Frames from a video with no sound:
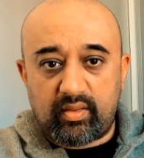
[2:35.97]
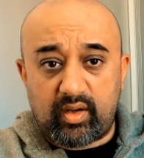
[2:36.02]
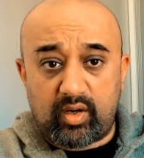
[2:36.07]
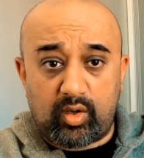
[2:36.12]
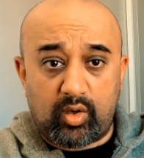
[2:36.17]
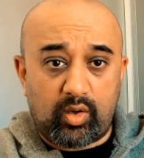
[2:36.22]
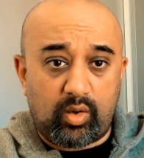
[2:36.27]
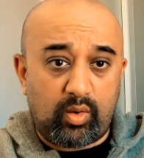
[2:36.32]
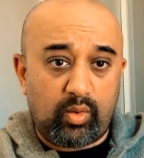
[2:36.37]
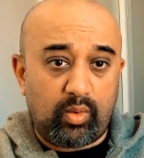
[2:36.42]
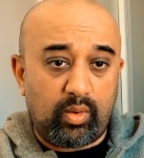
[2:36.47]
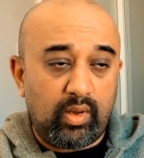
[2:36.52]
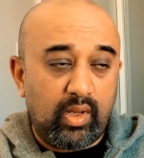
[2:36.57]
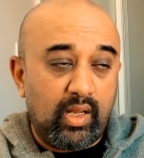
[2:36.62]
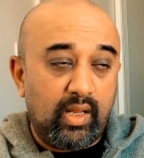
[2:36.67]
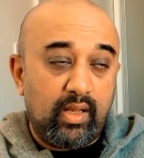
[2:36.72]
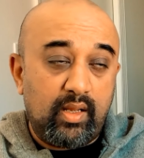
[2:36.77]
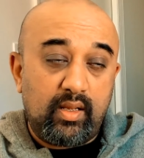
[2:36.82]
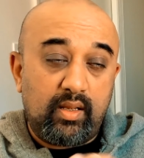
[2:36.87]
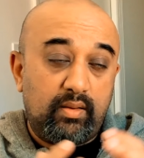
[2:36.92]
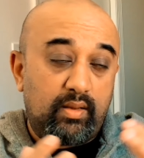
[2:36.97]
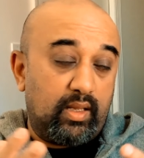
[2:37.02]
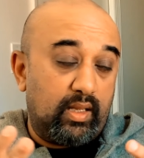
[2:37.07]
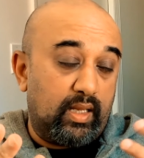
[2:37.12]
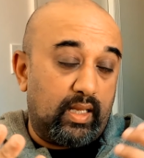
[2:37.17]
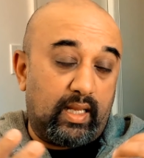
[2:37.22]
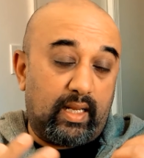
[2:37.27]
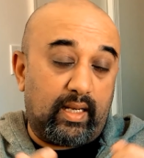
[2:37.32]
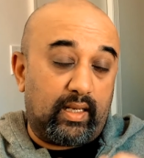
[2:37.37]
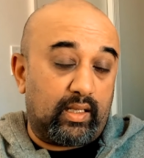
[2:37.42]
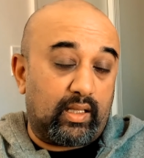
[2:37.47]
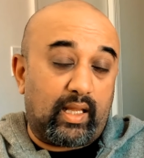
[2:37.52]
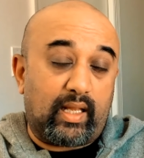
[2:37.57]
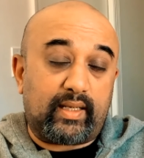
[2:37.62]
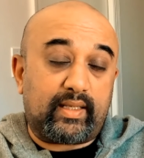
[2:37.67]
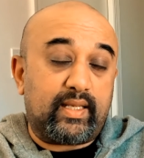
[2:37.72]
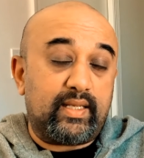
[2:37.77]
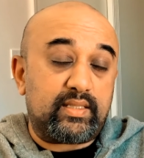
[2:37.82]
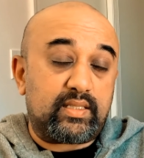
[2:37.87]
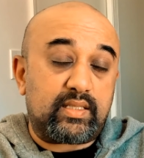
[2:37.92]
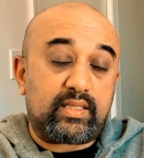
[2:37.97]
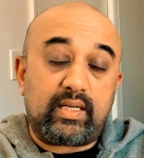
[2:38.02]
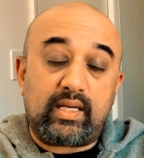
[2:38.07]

They're no, in a lot of cases,